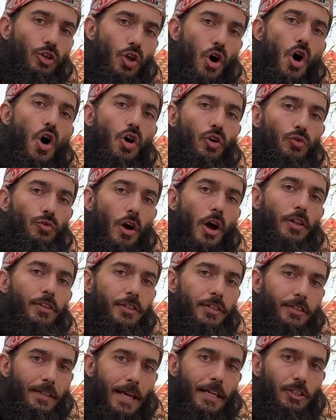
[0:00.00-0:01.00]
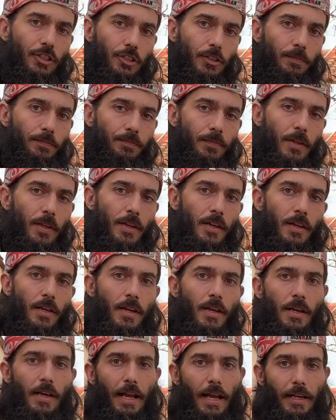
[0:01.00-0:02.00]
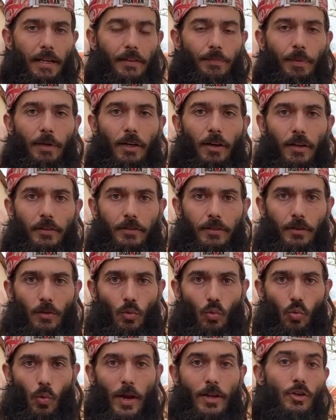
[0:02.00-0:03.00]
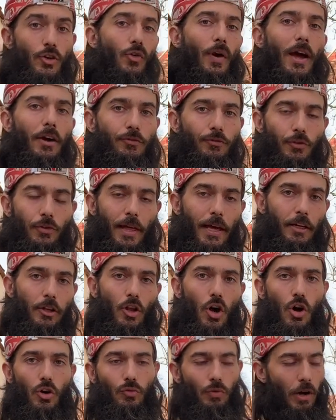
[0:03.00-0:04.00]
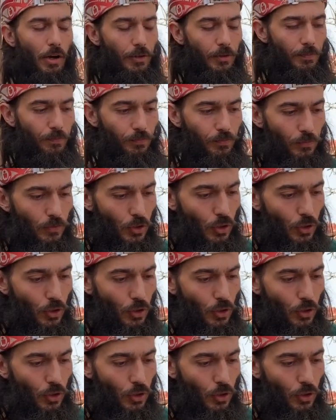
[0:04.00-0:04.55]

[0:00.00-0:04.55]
long run session. And it's because when you're out for that long run,